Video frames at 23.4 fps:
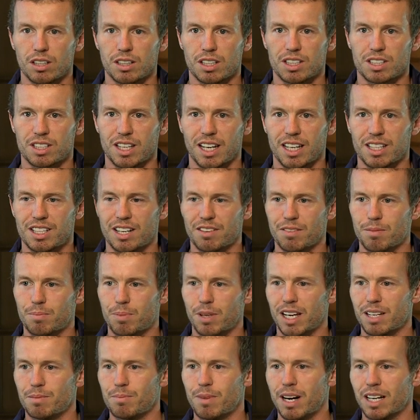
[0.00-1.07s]
At this stage, I haven't
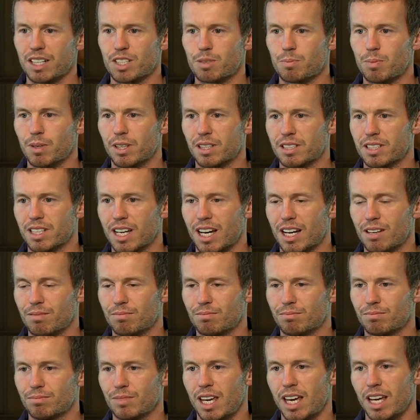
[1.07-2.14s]
played much, but
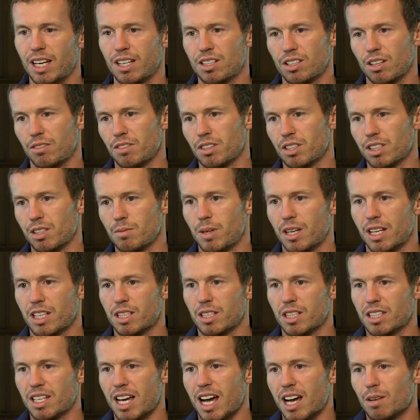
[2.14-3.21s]
um, yeah, it's obviously it's,
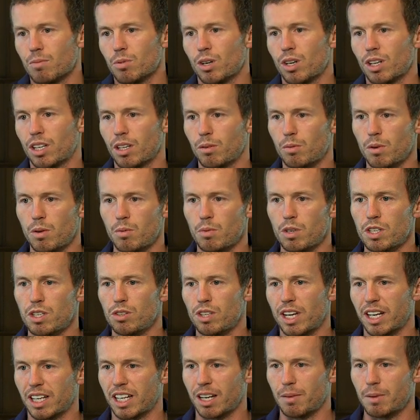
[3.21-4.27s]
it's hard work, and we, we knew
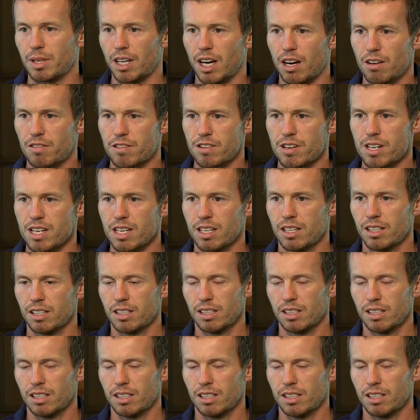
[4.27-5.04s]
that coming over here.